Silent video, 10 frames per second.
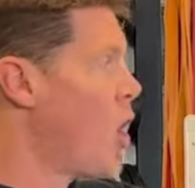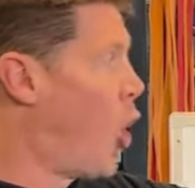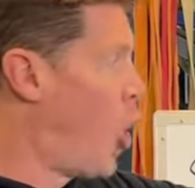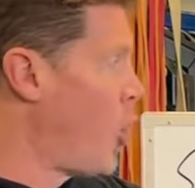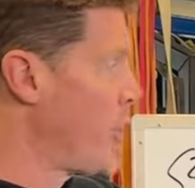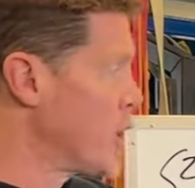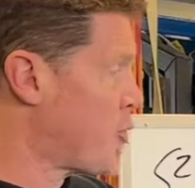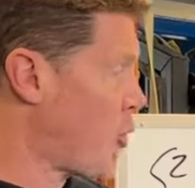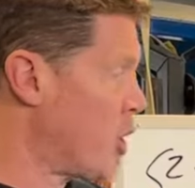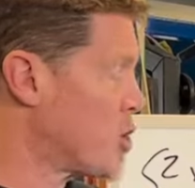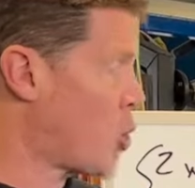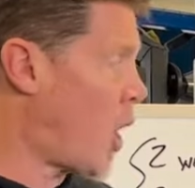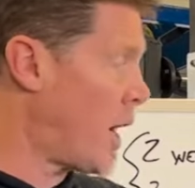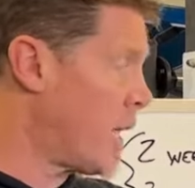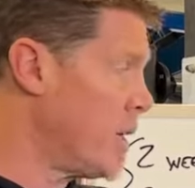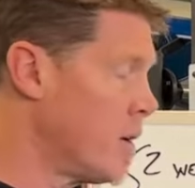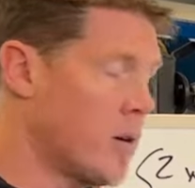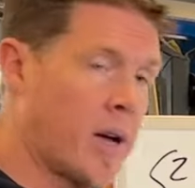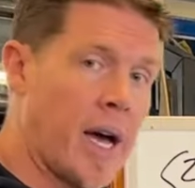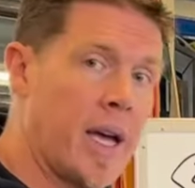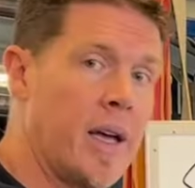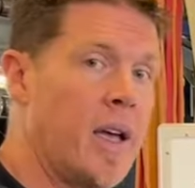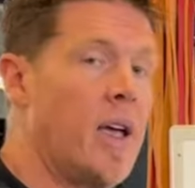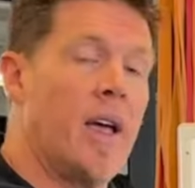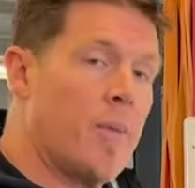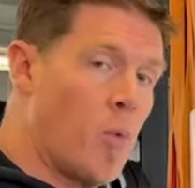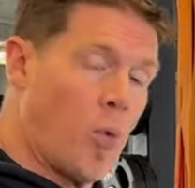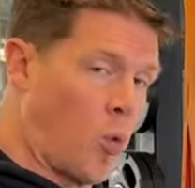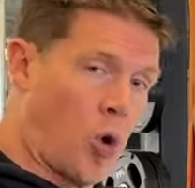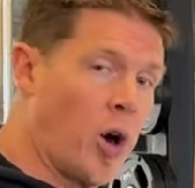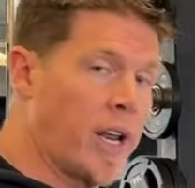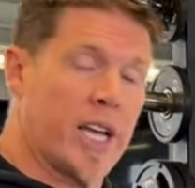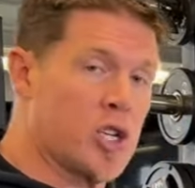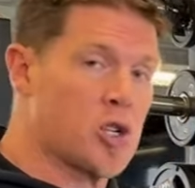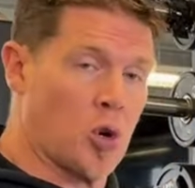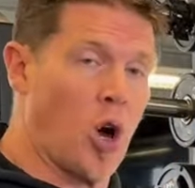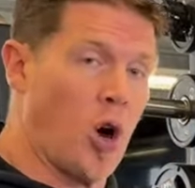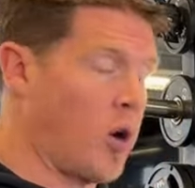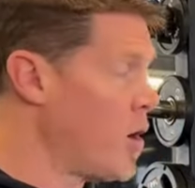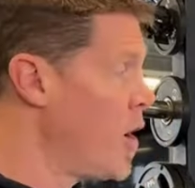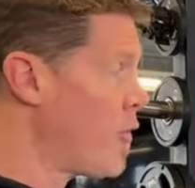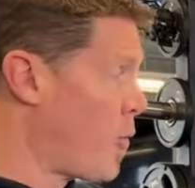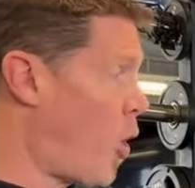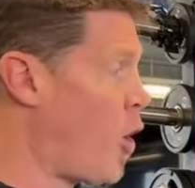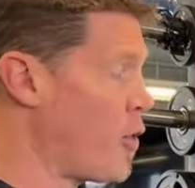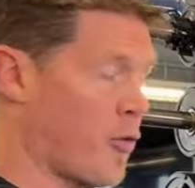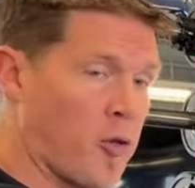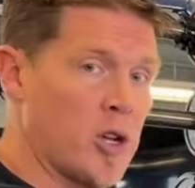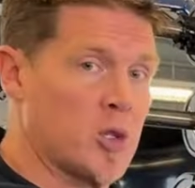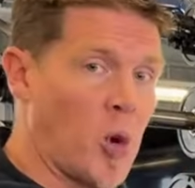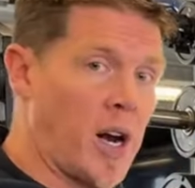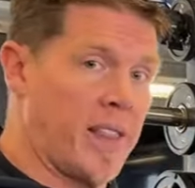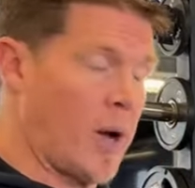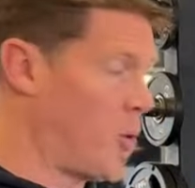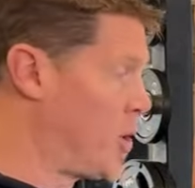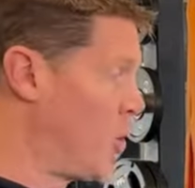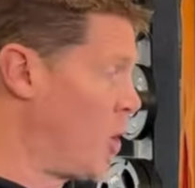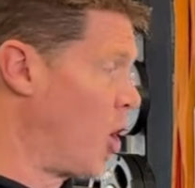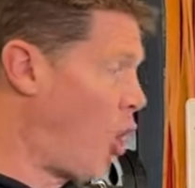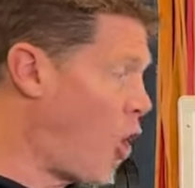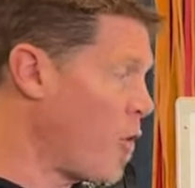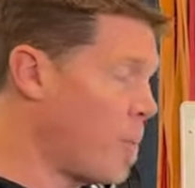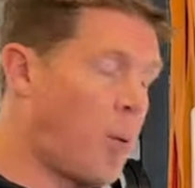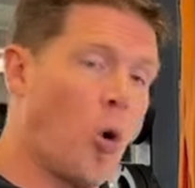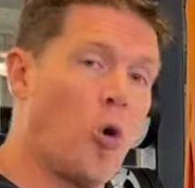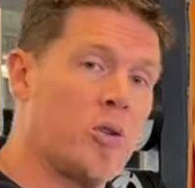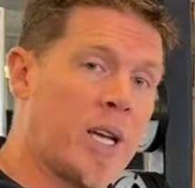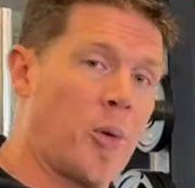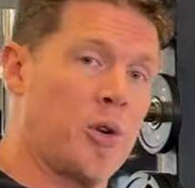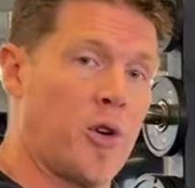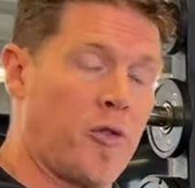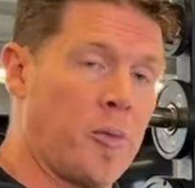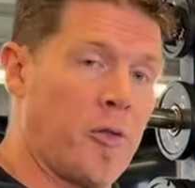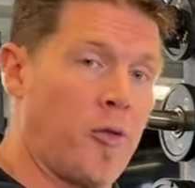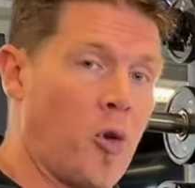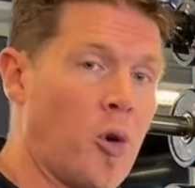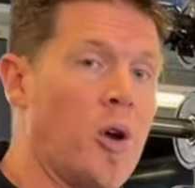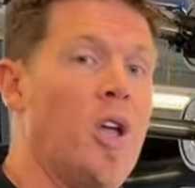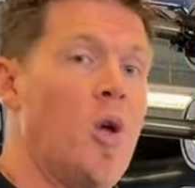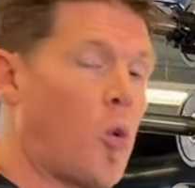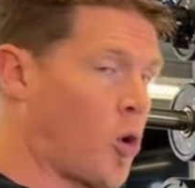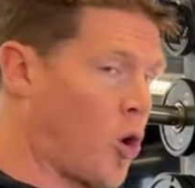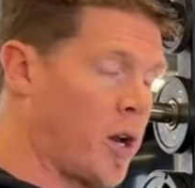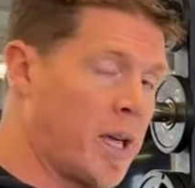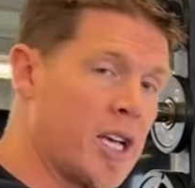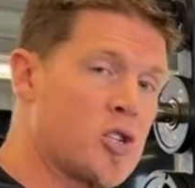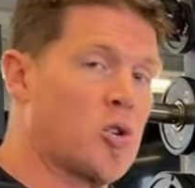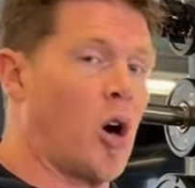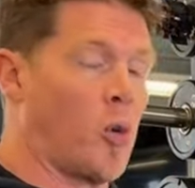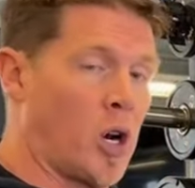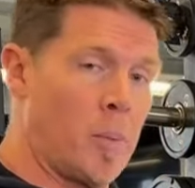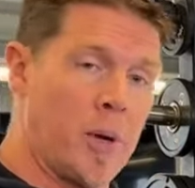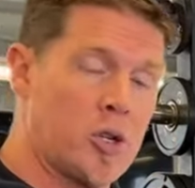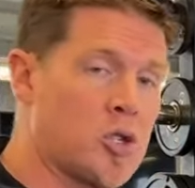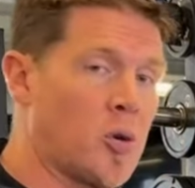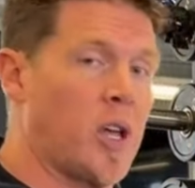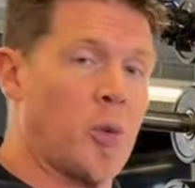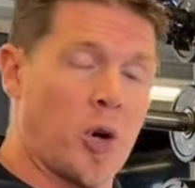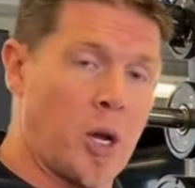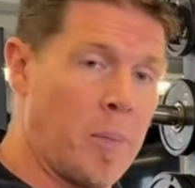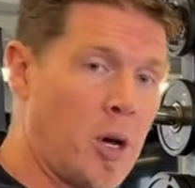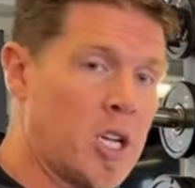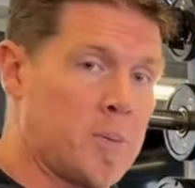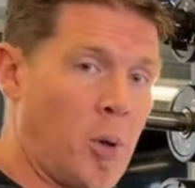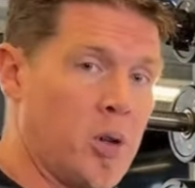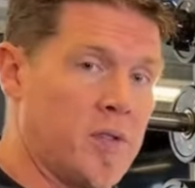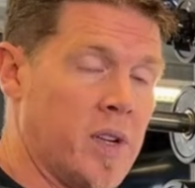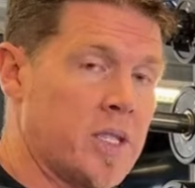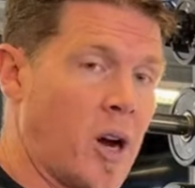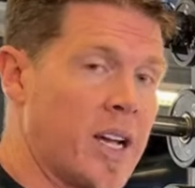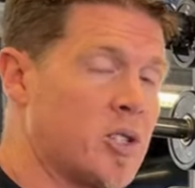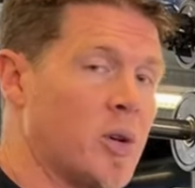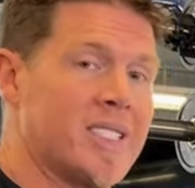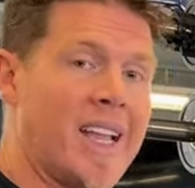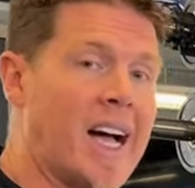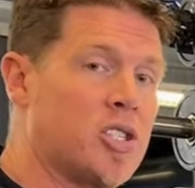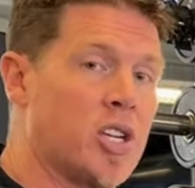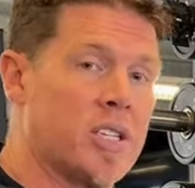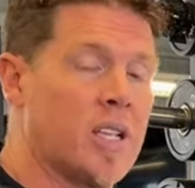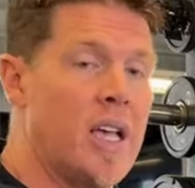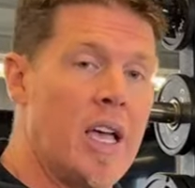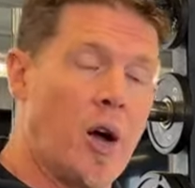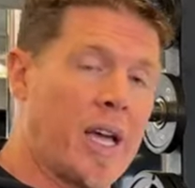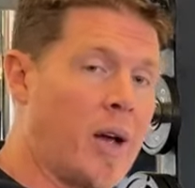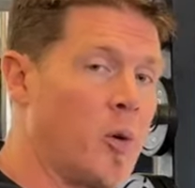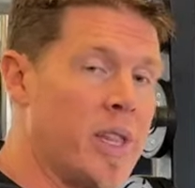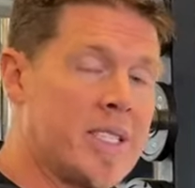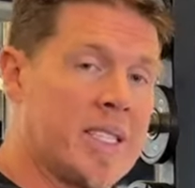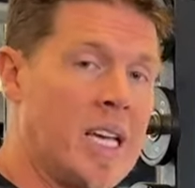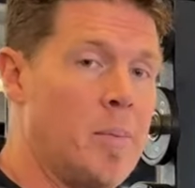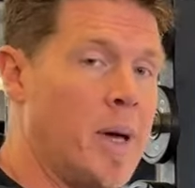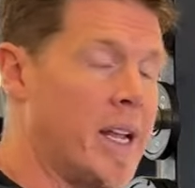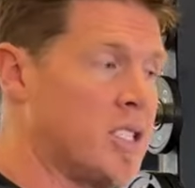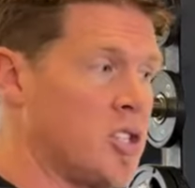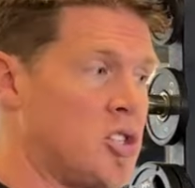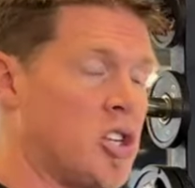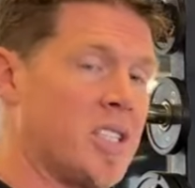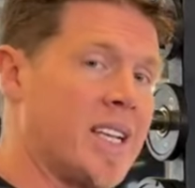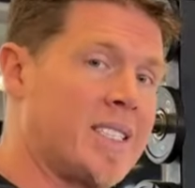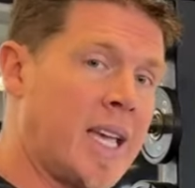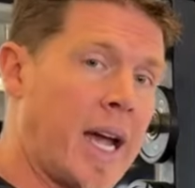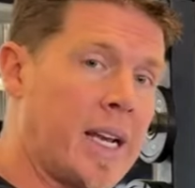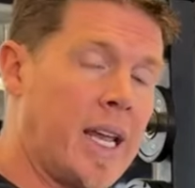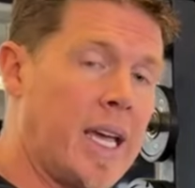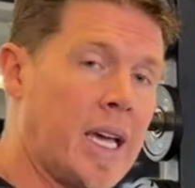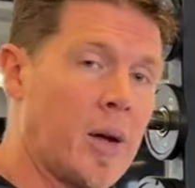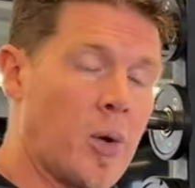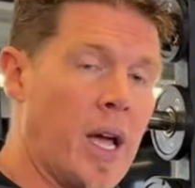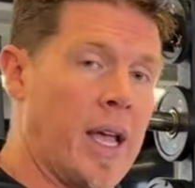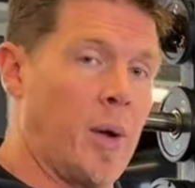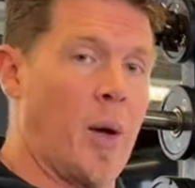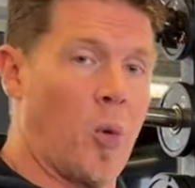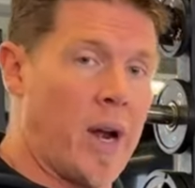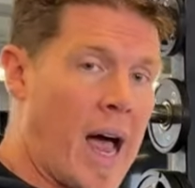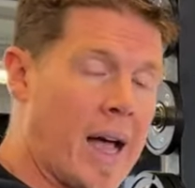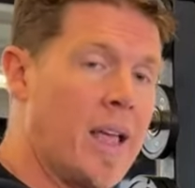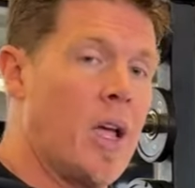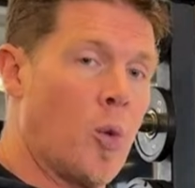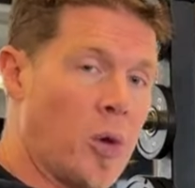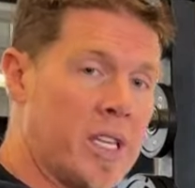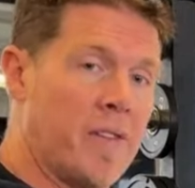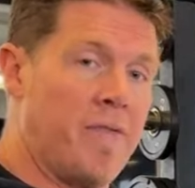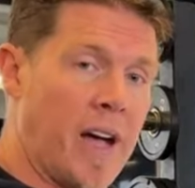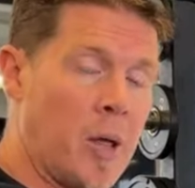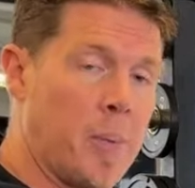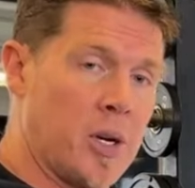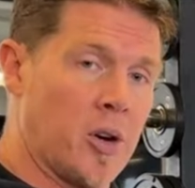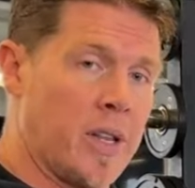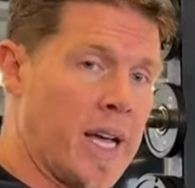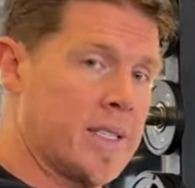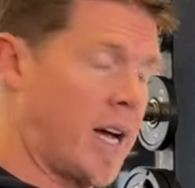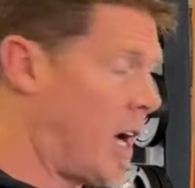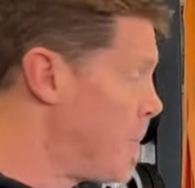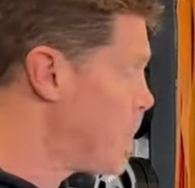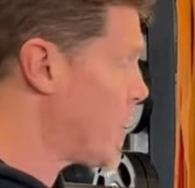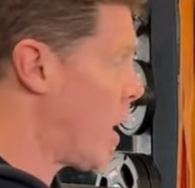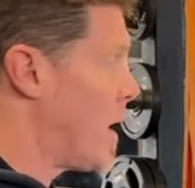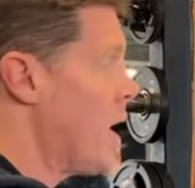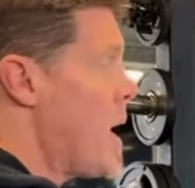All this front squatting, okay, we're going to get strong from all the front squatting that we're doing. All the pulls that we're doing from the floor, we're going to get strong. We're going to build strength. We're going to build explosiveness, all right? So it's not just, okay, well, this 10 minutes is just a technique and we're not really developing during that time, all right?